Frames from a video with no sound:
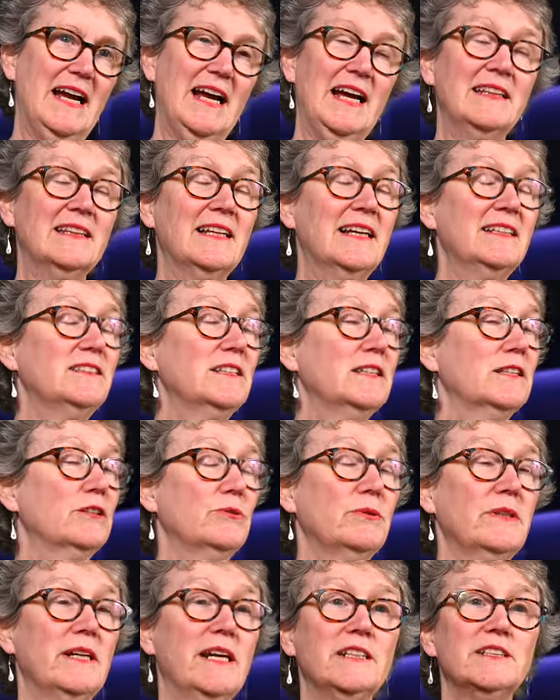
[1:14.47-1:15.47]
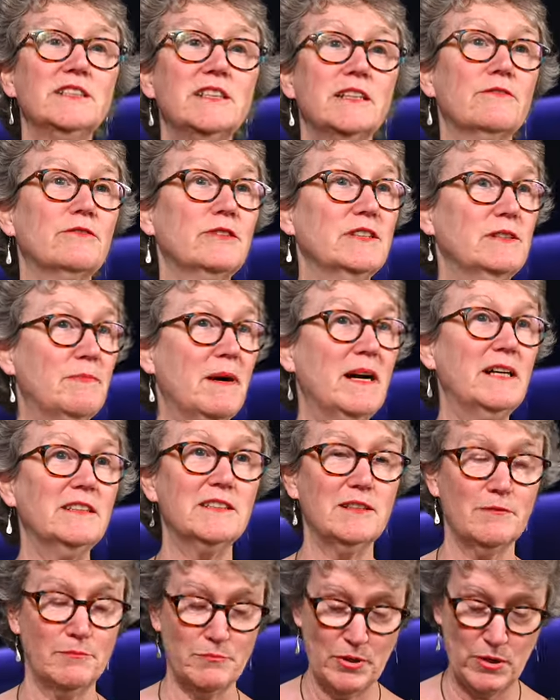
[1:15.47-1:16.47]
and led to the creation of
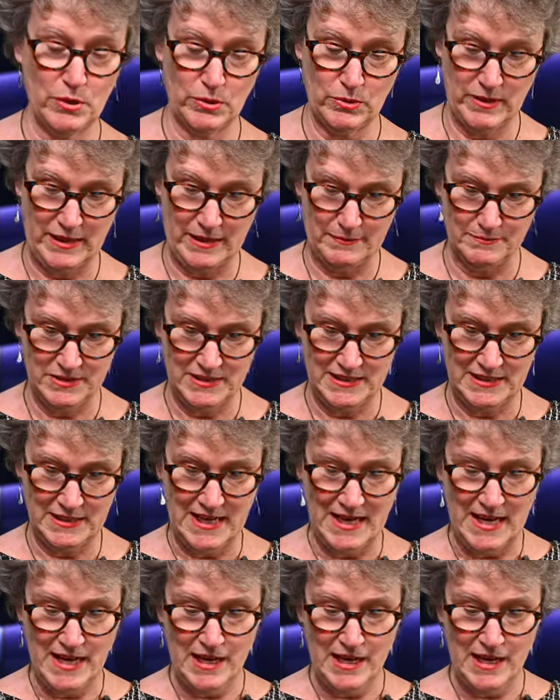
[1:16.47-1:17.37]
responsive programs,